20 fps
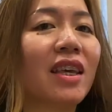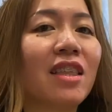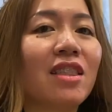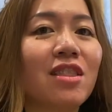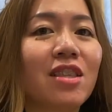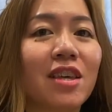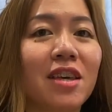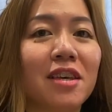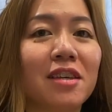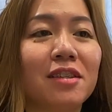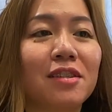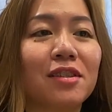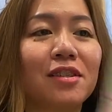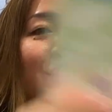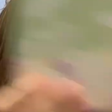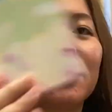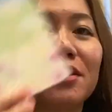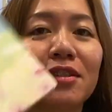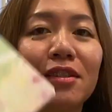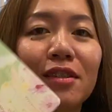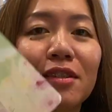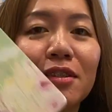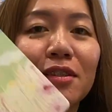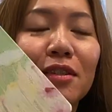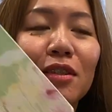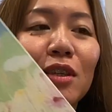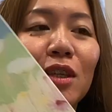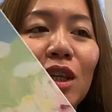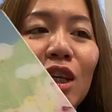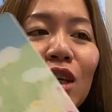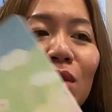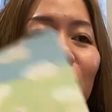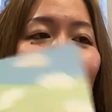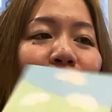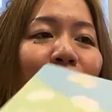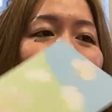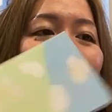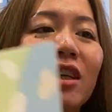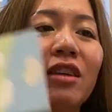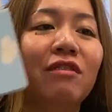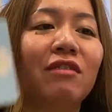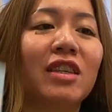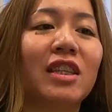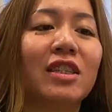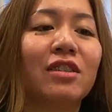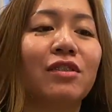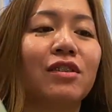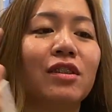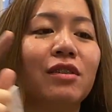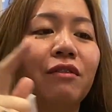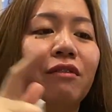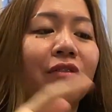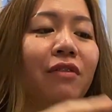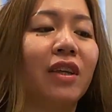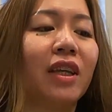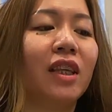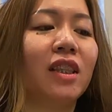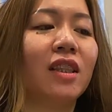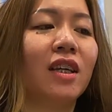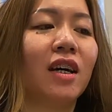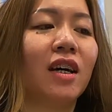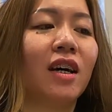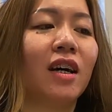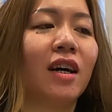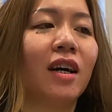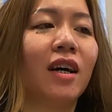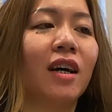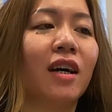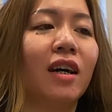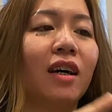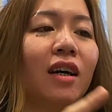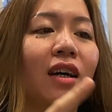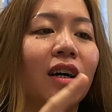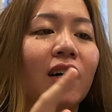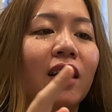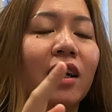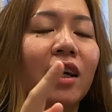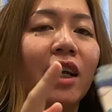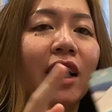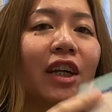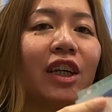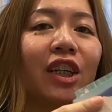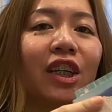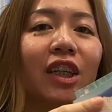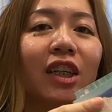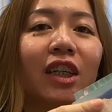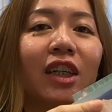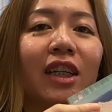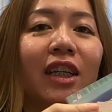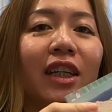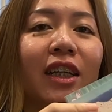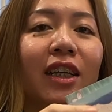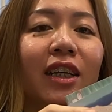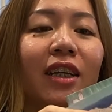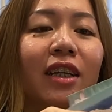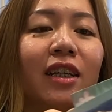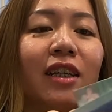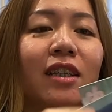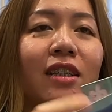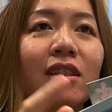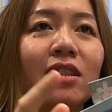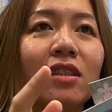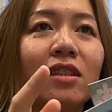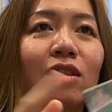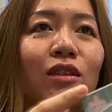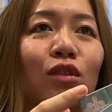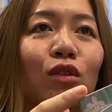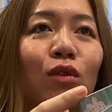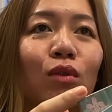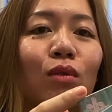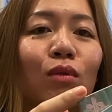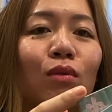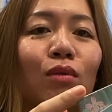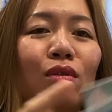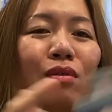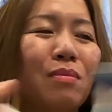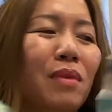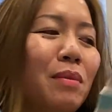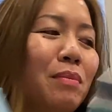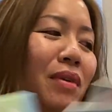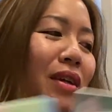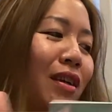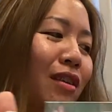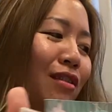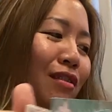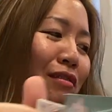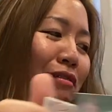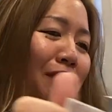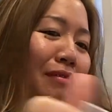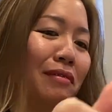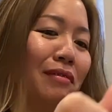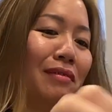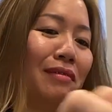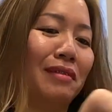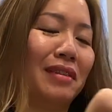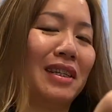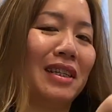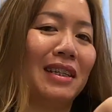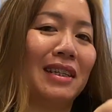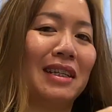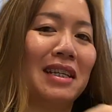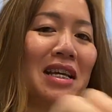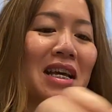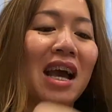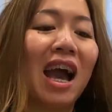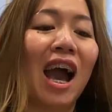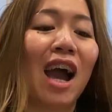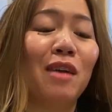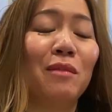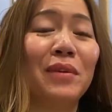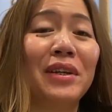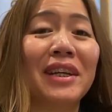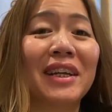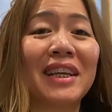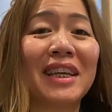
this. Maybe I'll give this to Vida, Erlis, Rose, maybe, I don't know. I wanna